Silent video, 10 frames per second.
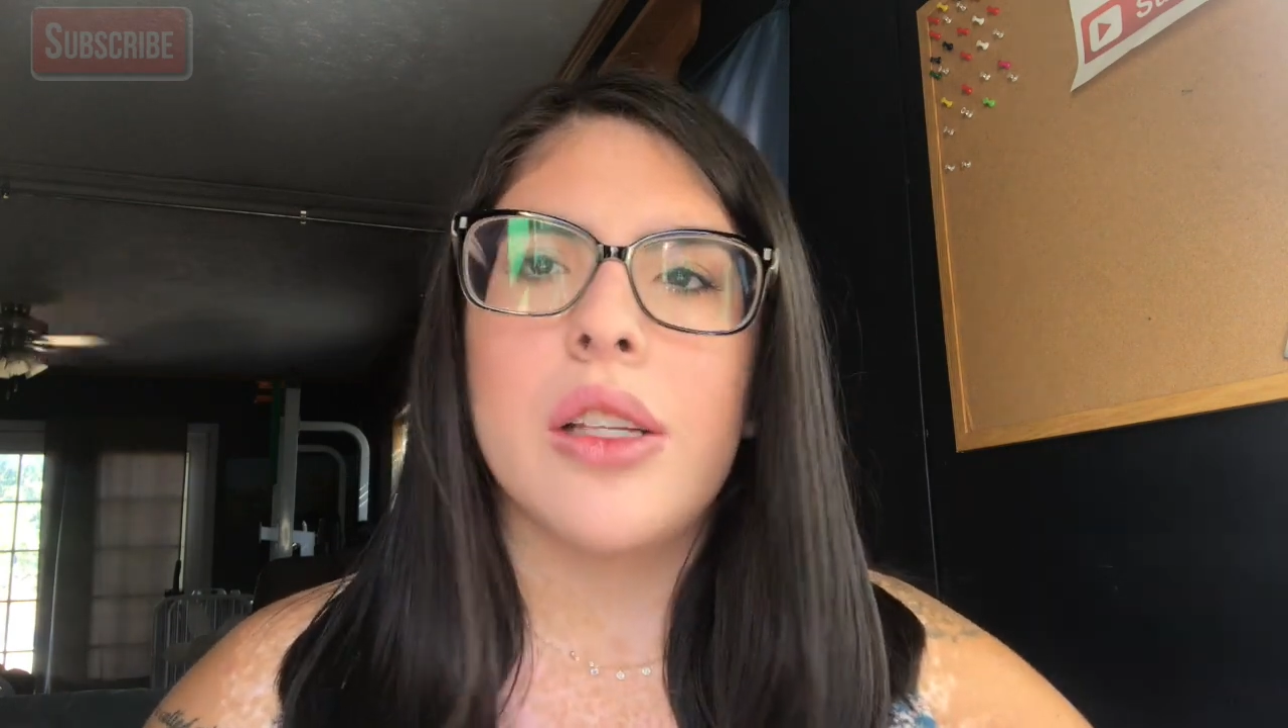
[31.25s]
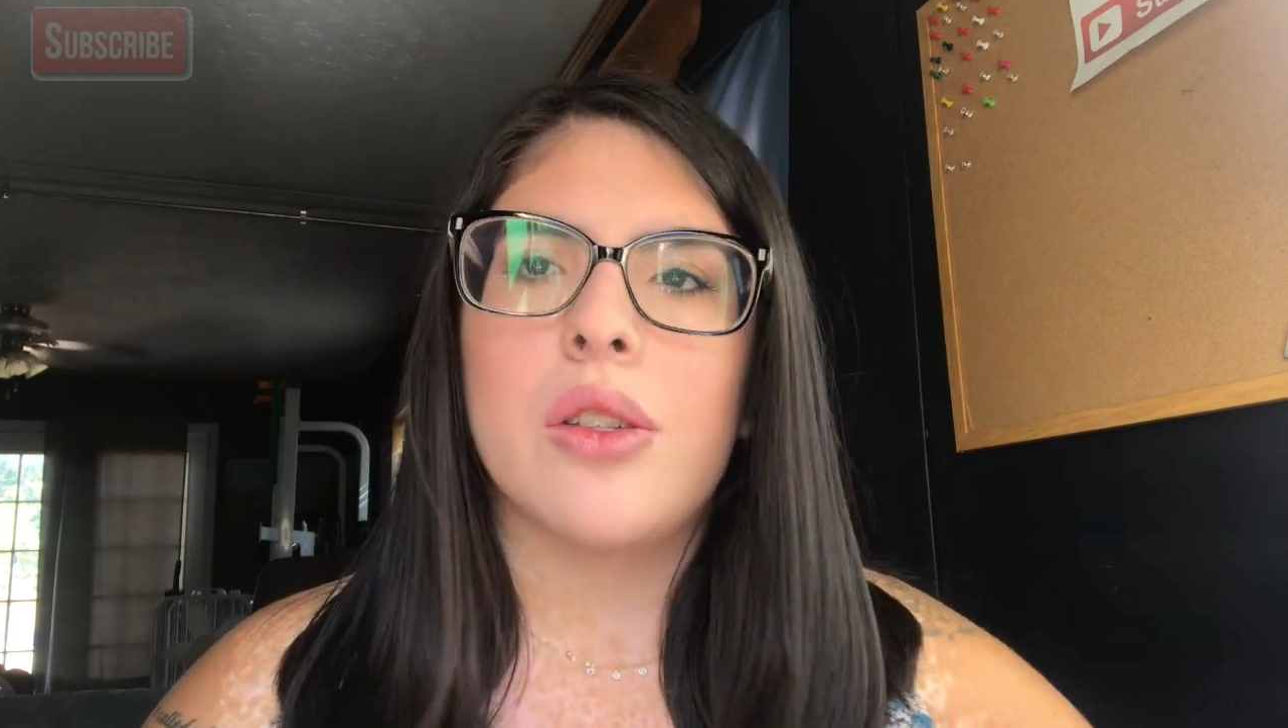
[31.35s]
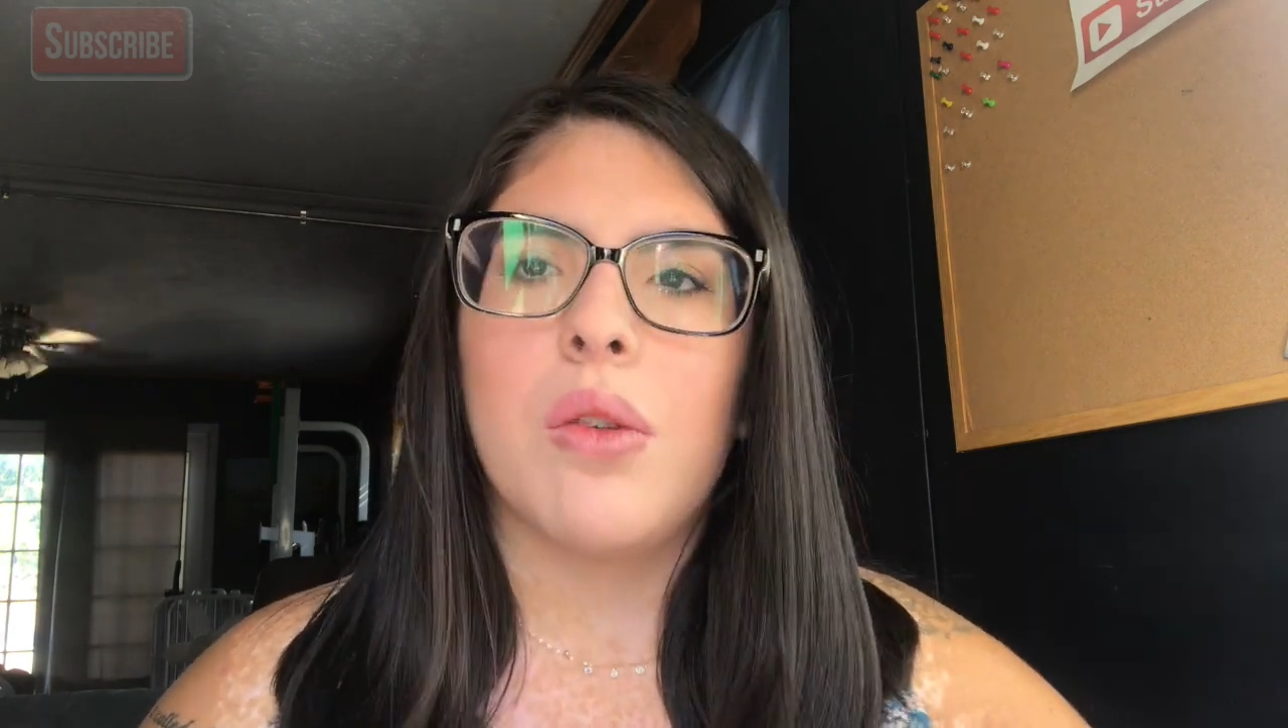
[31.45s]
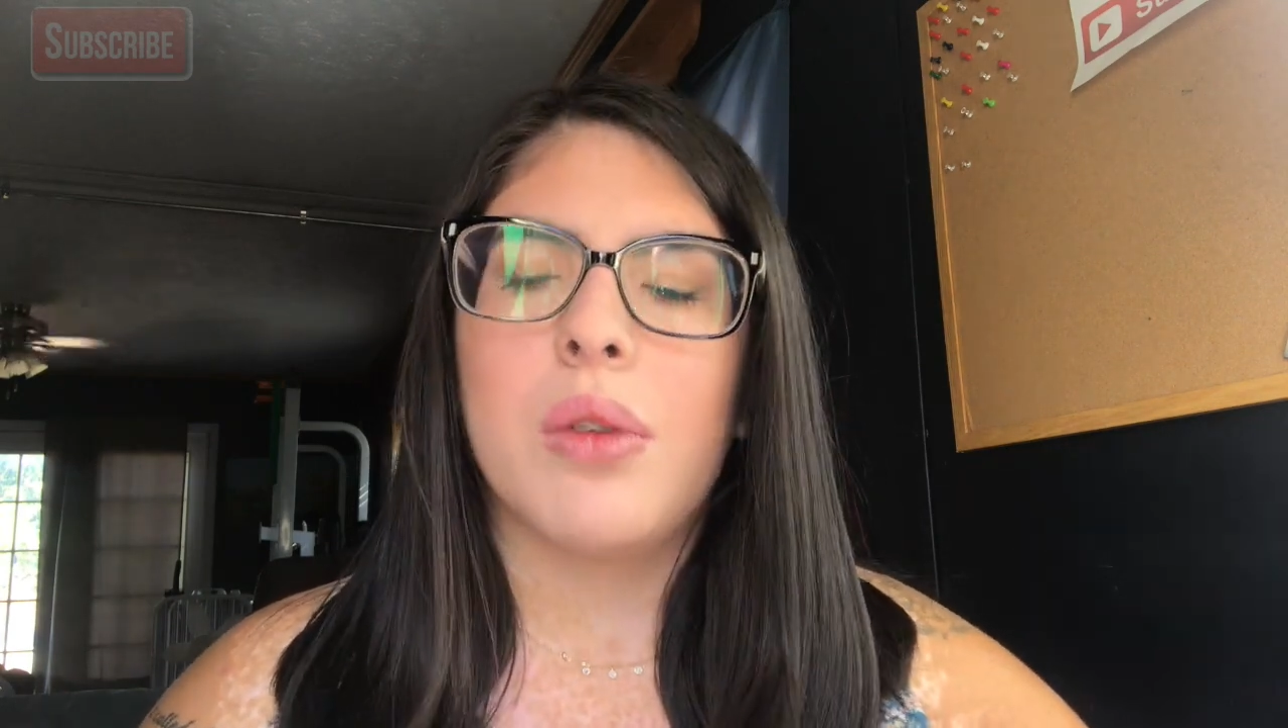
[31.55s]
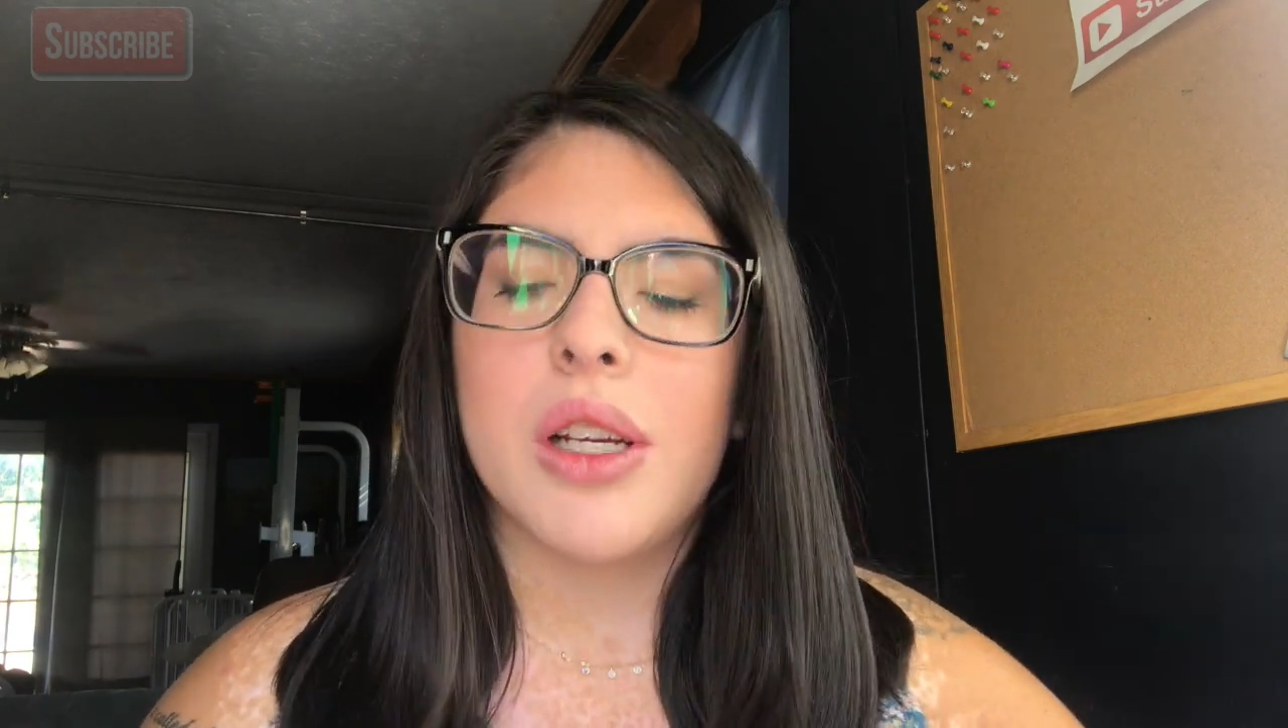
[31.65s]

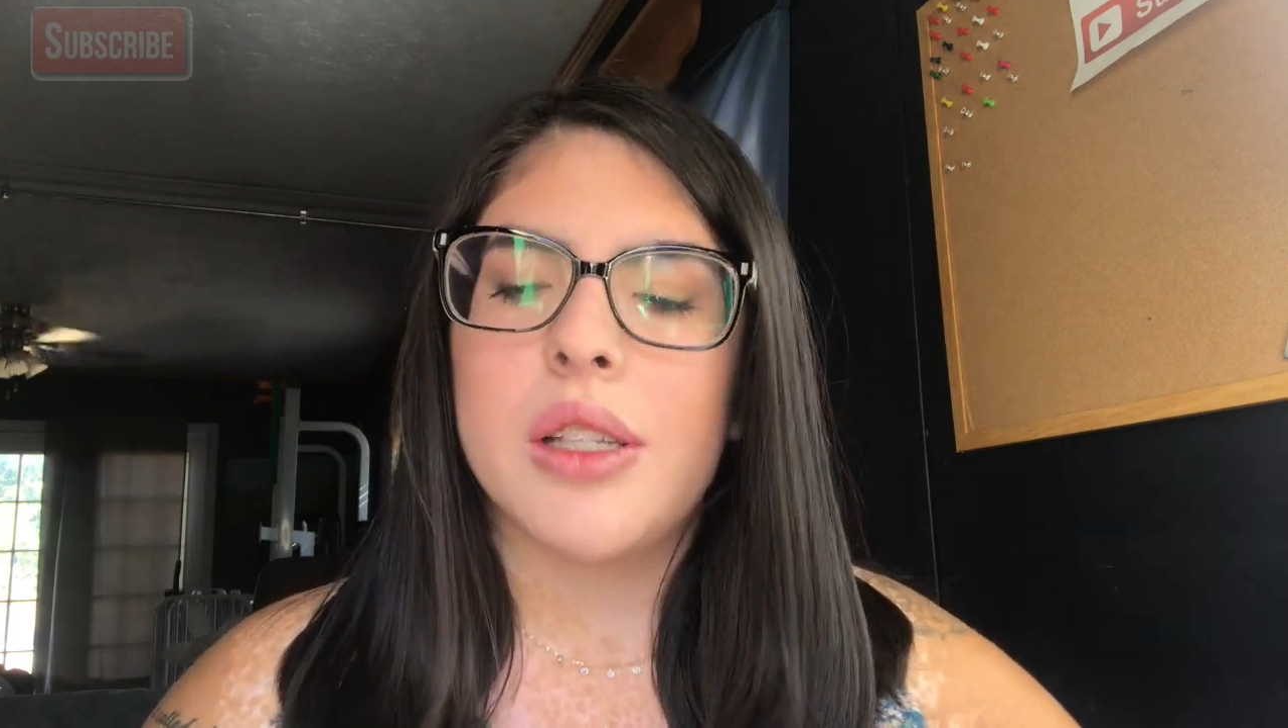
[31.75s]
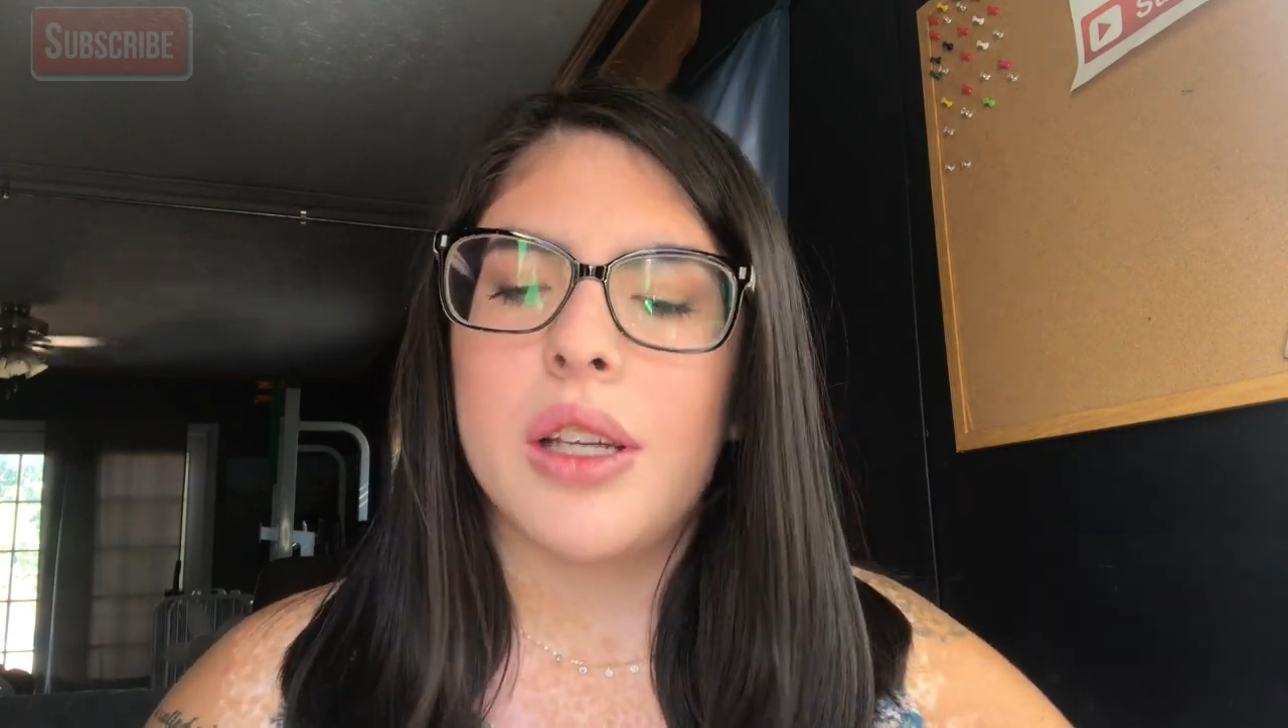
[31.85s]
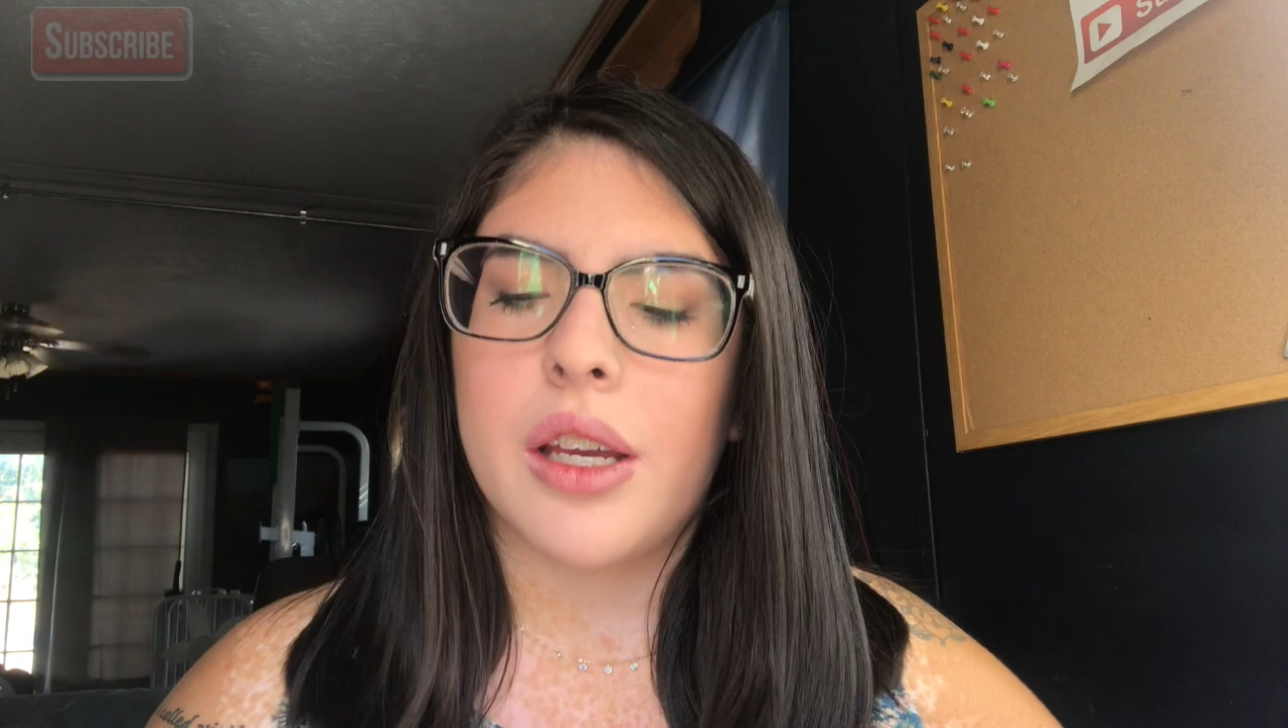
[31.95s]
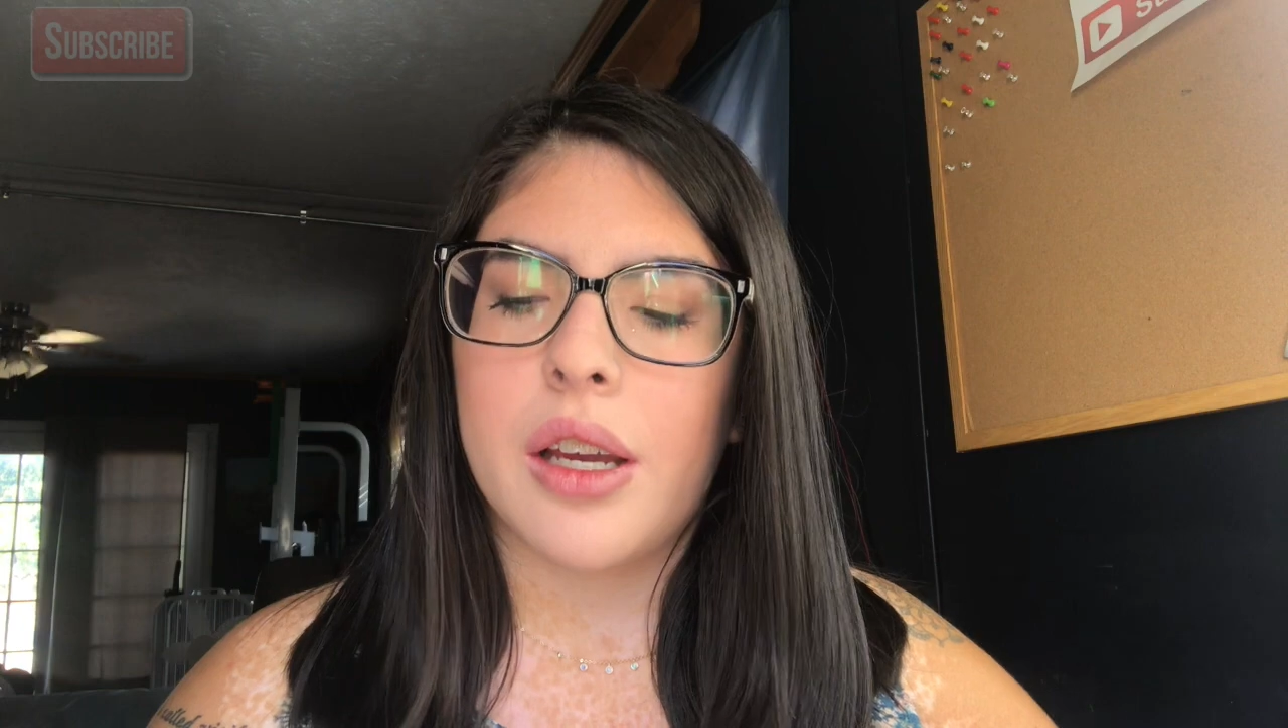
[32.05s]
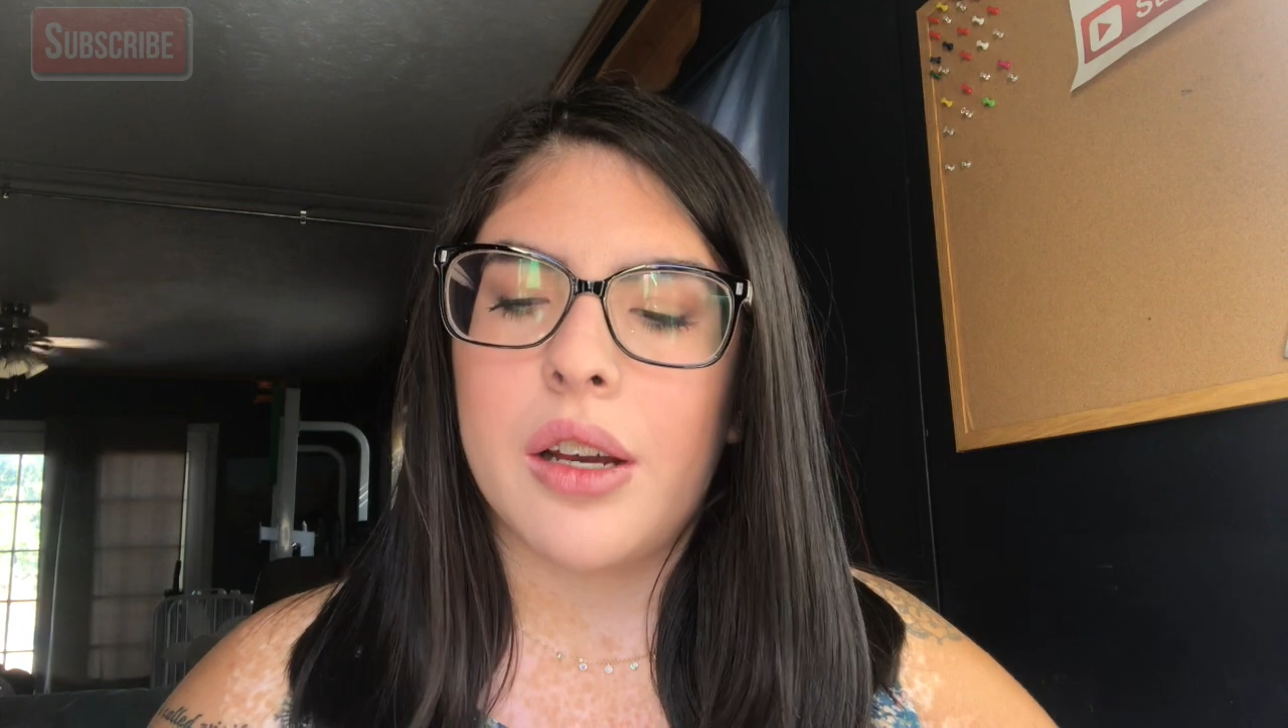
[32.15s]
is always like